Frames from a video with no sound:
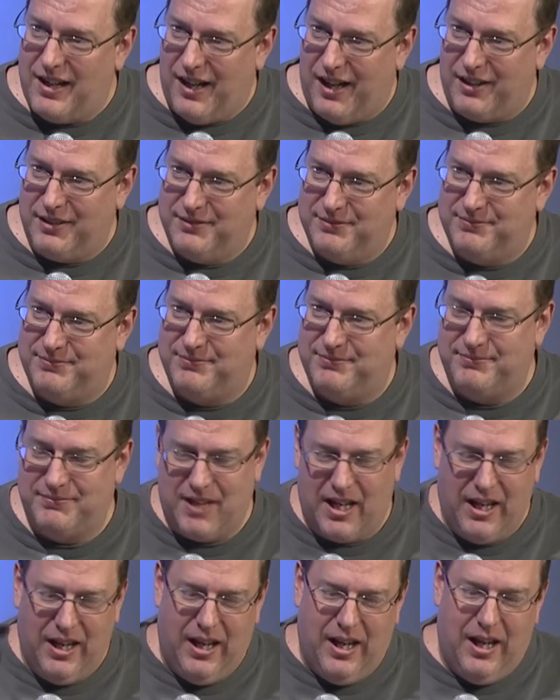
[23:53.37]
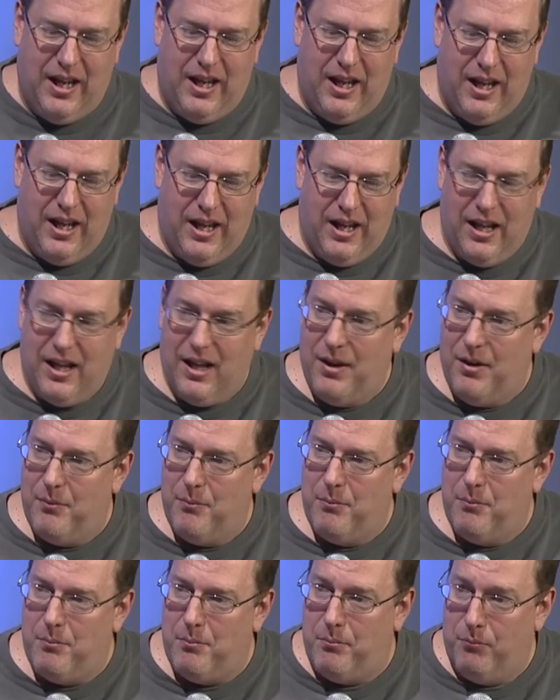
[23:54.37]
Young. Yep.
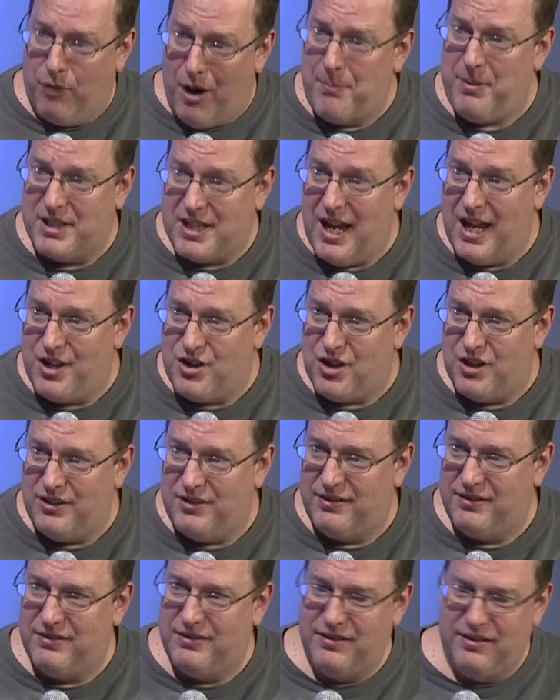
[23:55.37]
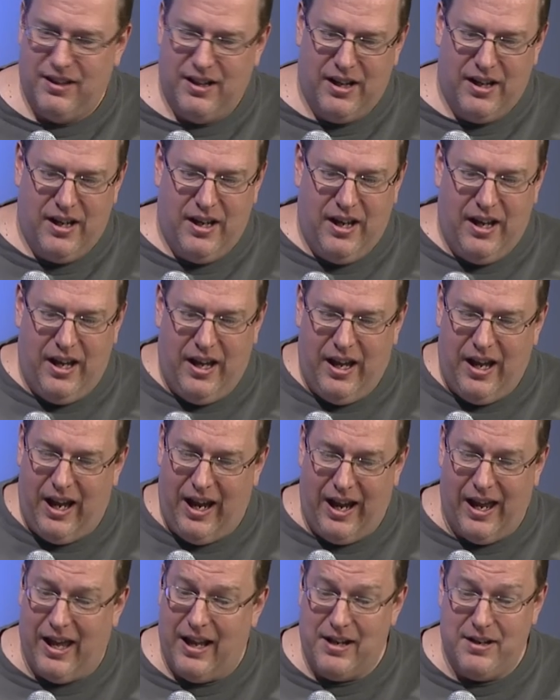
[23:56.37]
Reputation. Yep.
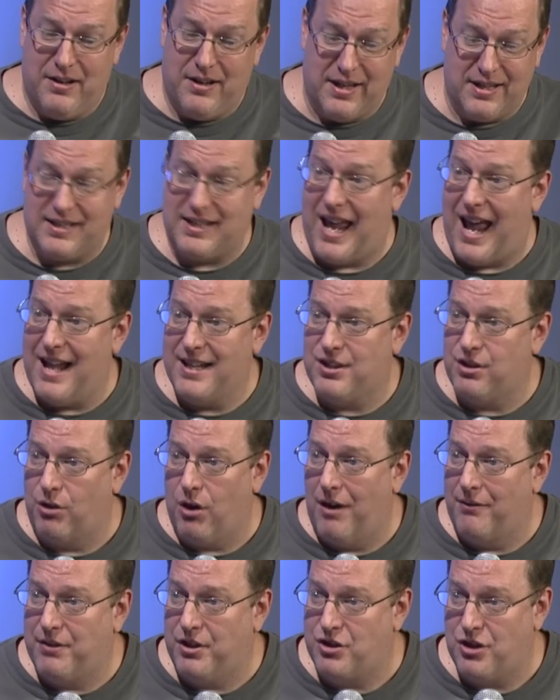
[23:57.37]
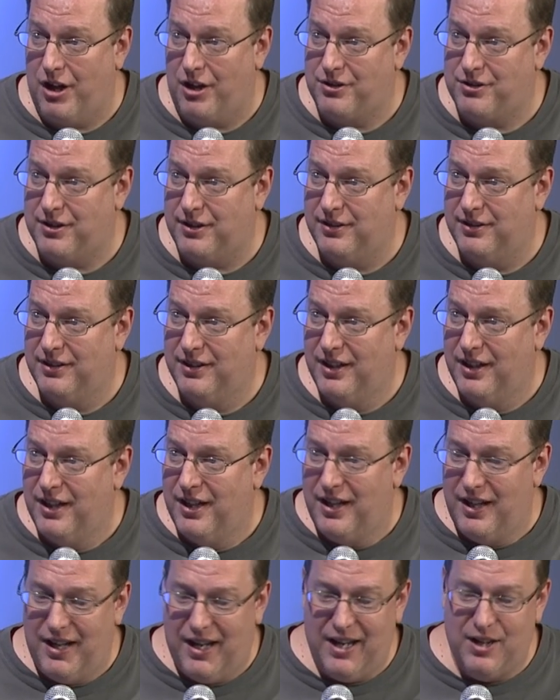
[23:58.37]
And the stats are off the charts. They
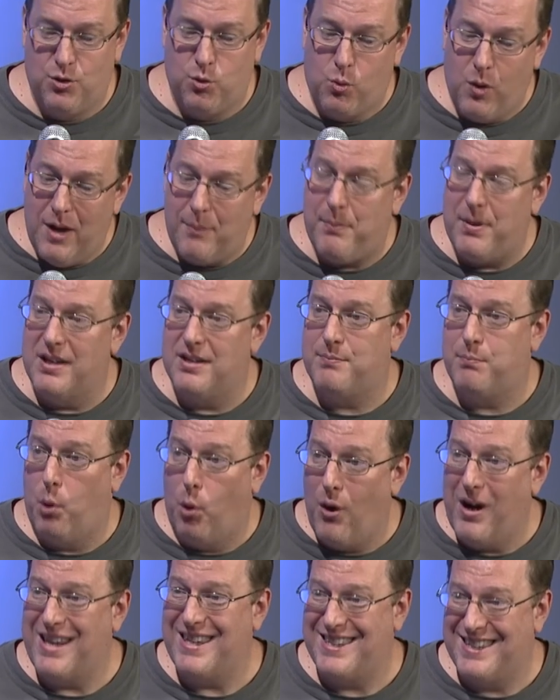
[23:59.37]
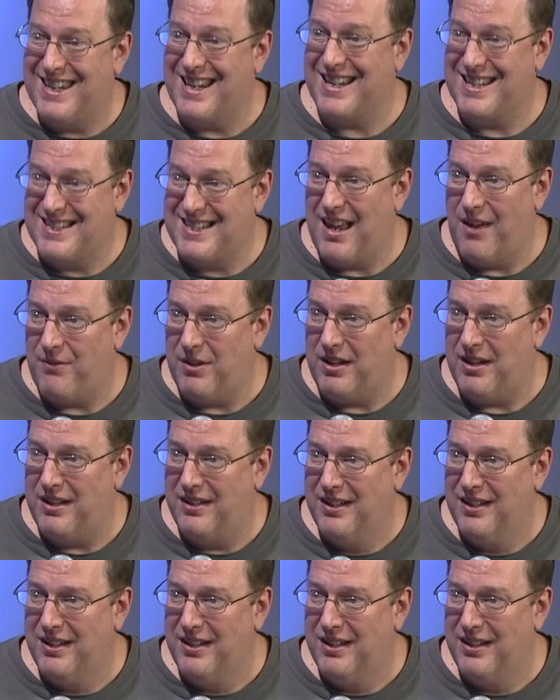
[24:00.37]
are. His whip is .67. Yep.